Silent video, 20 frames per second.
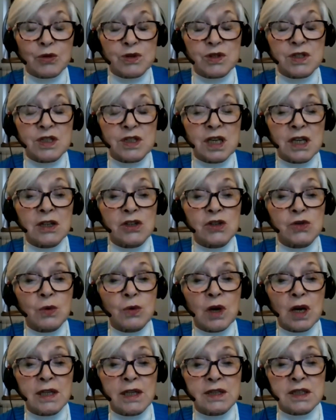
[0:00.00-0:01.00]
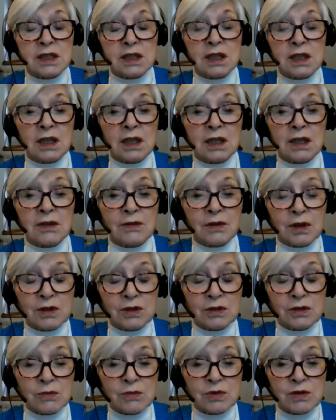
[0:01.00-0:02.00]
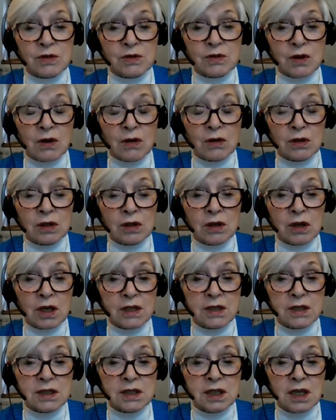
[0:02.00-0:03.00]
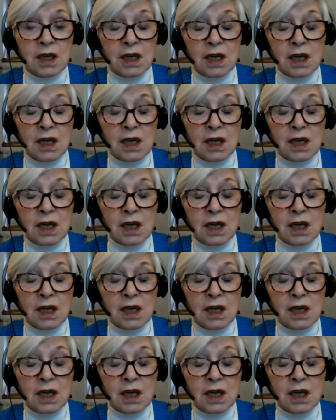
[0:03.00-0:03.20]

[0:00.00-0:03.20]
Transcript: percentage-wise, in terms of the Holocaust,